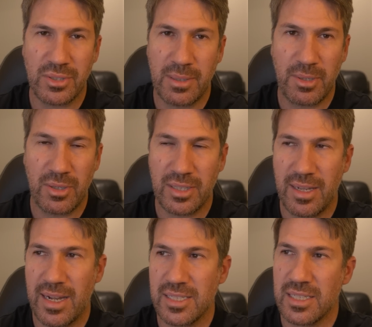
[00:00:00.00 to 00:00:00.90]
or something like
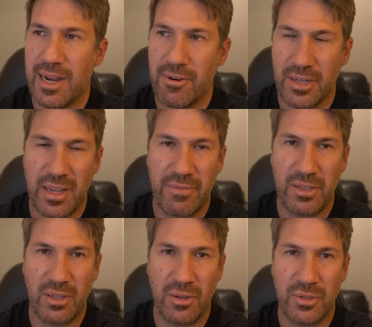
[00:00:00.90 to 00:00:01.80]
that, carrying a heavy
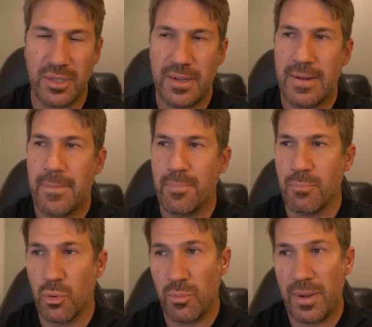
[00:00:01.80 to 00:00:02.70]
load,
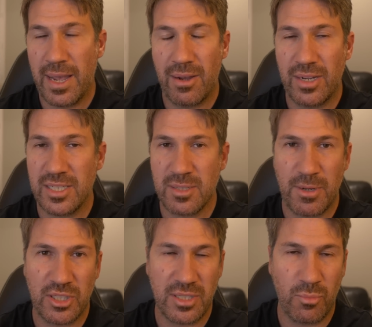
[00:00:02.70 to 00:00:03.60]
more power and
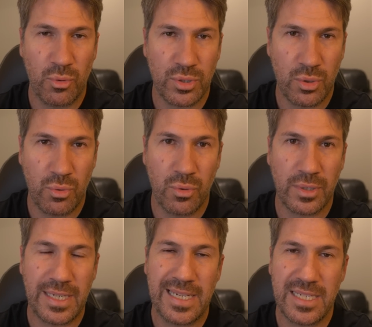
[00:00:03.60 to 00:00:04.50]
especially more
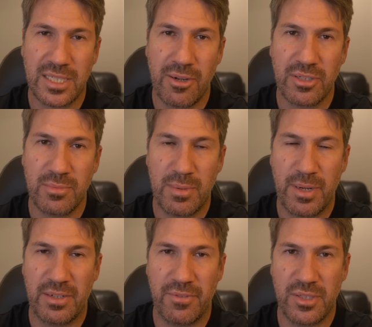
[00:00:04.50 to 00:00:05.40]
torque is going to be
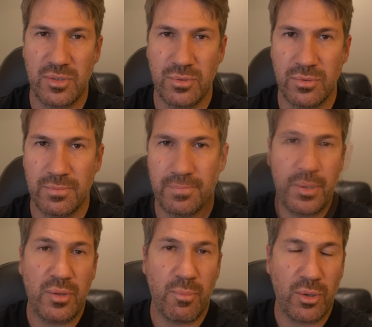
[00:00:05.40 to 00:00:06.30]
beneficial.
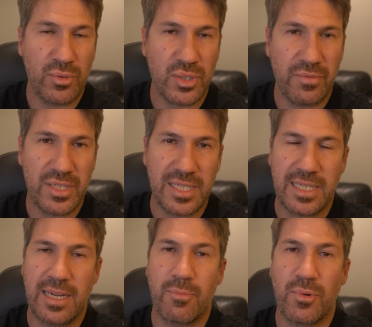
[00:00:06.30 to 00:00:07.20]
Both models obviously
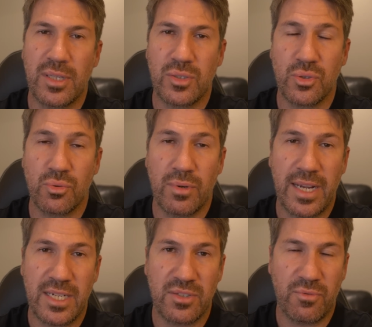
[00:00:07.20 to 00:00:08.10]
come with dual
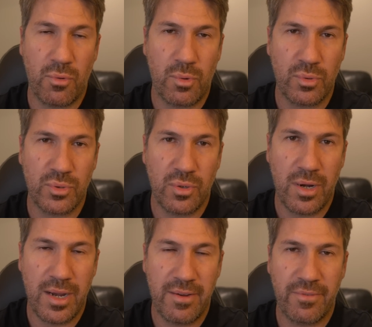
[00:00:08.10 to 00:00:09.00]
range 4-wheel
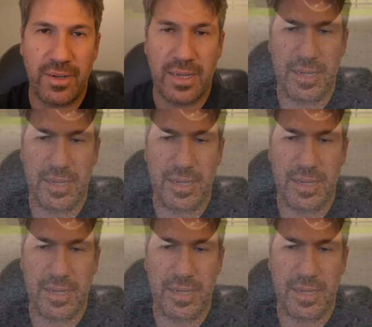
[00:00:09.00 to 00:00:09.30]
drive